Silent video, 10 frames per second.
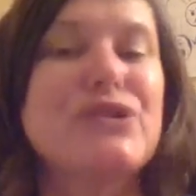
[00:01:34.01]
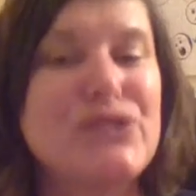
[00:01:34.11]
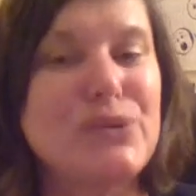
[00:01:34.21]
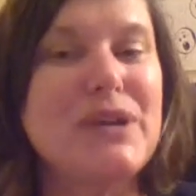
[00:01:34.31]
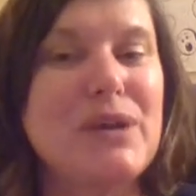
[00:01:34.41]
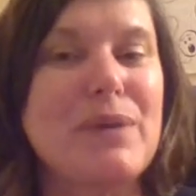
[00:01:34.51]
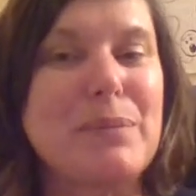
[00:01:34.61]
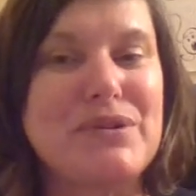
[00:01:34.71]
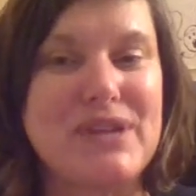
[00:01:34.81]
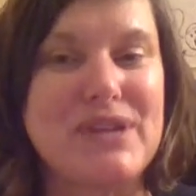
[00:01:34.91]
so we can
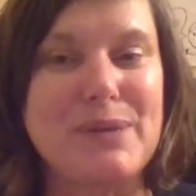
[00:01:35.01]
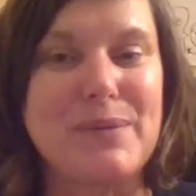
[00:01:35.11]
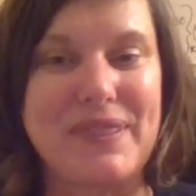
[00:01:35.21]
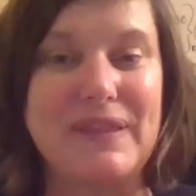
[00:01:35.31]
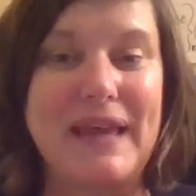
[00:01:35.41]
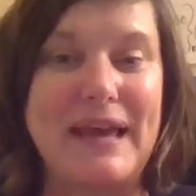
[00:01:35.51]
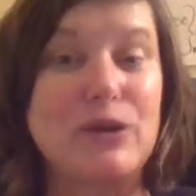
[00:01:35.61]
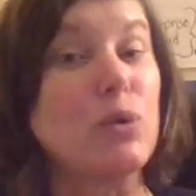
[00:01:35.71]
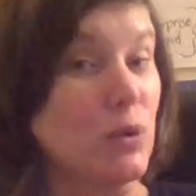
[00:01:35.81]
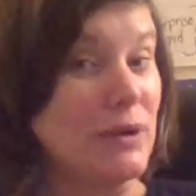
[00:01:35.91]
represent it with a
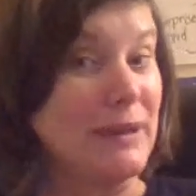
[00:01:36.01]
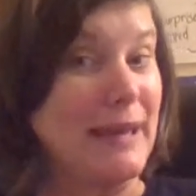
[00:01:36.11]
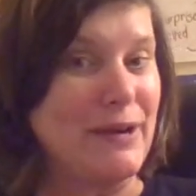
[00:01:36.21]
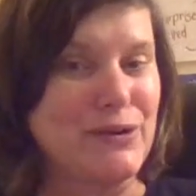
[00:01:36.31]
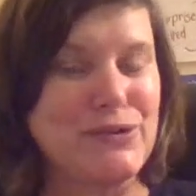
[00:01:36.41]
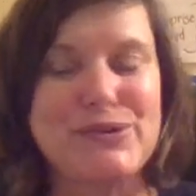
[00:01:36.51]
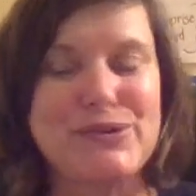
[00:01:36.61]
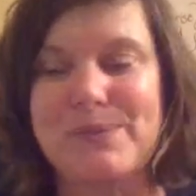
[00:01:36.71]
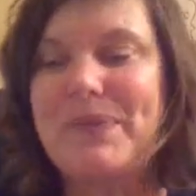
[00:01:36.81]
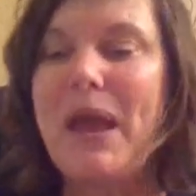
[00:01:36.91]
letter or letters.